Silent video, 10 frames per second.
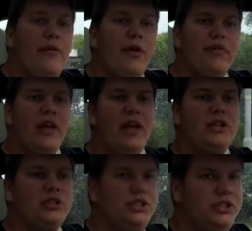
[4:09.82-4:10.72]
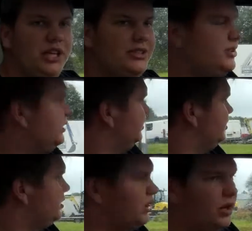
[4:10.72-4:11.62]
If you have any
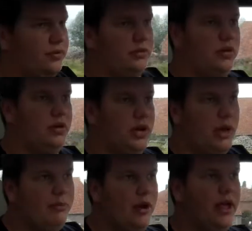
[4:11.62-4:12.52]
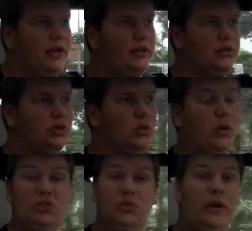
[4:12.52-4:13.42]
suggestions for camera angles or
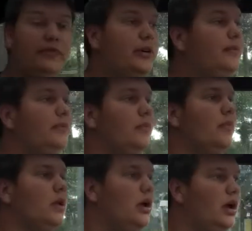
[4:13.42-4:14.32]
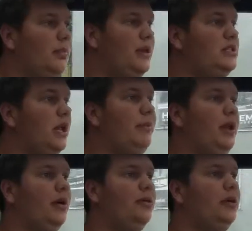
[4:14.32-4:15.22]
whatsoever, please let me
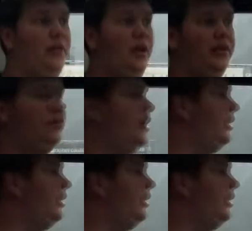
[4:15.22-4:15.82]
know. I'll try